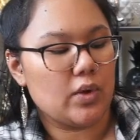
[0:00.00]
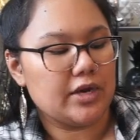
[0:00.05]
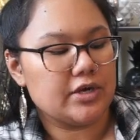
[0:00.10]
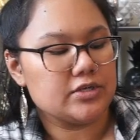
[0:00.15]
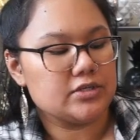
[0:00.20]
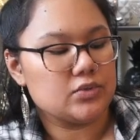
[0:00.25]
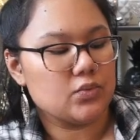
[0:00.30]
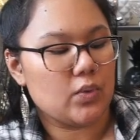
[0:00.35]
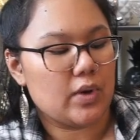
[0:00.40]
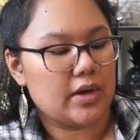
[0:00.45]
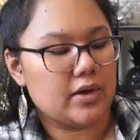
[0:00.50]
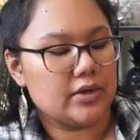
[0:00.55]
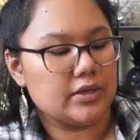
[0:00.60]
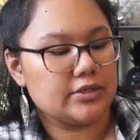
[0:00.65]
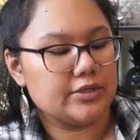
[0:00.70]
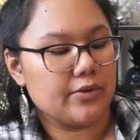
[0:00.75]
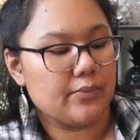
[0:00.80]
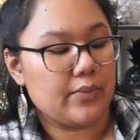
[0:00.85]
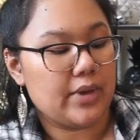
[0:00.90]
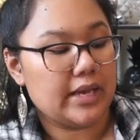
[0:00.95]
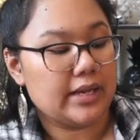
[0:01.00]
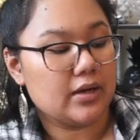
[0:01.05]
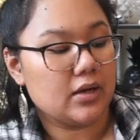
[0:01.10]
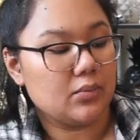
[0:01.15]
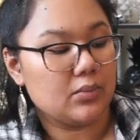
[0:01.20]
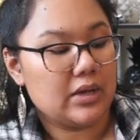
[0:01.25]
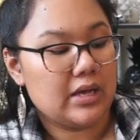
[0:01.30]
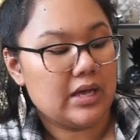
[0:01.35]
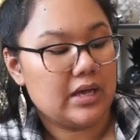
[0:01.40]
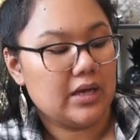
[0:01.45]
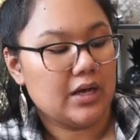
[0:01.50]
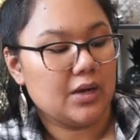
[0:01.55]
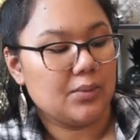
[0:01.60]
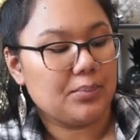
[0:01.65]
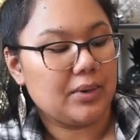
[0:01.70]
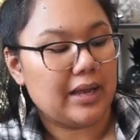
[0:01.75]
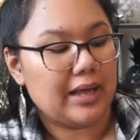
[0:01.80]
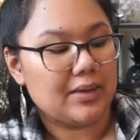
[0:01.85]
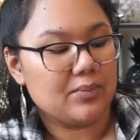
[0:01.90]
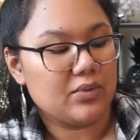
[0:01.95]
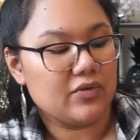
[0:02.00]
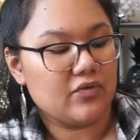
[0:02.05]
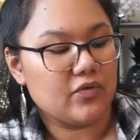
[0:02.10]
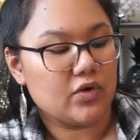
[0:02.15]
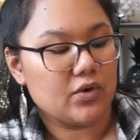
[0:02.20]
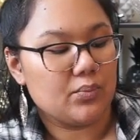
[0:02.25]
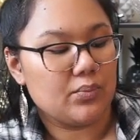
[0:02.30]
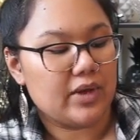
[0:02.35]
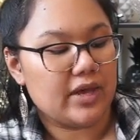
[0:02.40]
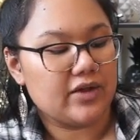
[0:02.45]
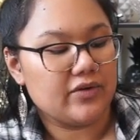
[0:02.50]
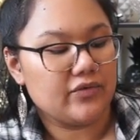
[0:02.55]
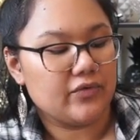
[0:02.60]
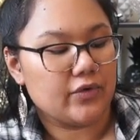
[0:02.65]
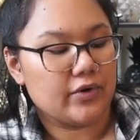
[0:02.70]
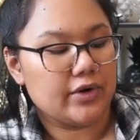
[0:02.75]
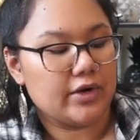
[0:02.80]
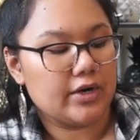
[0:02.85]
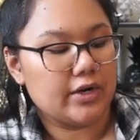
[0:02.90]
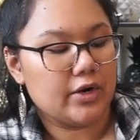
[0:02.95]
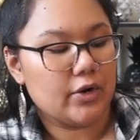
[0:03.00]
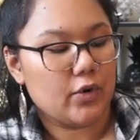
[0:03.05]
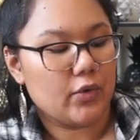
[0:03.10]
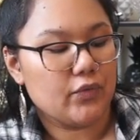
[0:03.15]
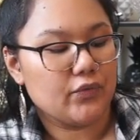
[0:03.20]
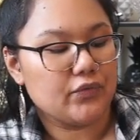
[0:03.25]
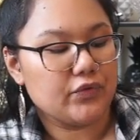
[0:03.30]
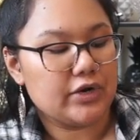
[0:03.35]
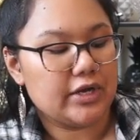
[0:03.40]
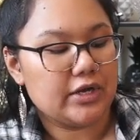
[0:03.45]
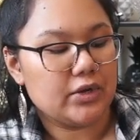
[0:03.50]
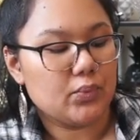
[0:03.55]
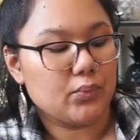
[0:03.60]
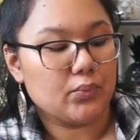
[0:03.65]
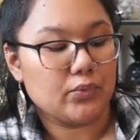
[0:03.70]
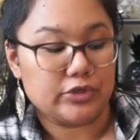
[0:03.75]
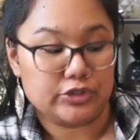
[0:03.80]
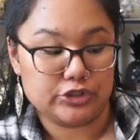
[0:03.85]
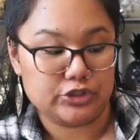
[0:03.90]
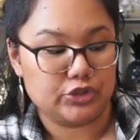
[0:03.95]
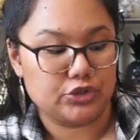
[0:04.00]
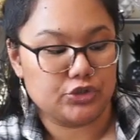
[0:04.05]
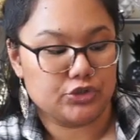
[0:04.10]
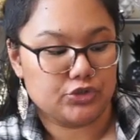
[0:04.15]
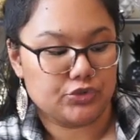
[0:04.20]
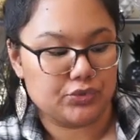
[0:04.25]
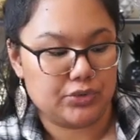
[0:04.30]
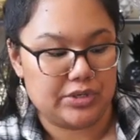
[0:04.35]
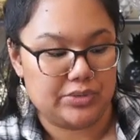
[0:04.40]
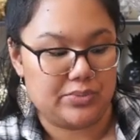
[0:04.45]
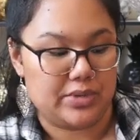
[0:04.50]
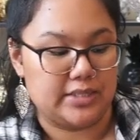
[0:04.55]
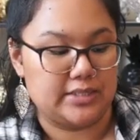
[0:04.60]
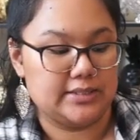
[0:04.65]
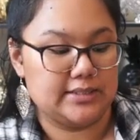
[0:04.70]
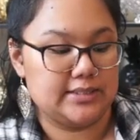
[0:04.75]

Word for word: Wears well under makeup. Apply before bed for an overnight moisture treatment.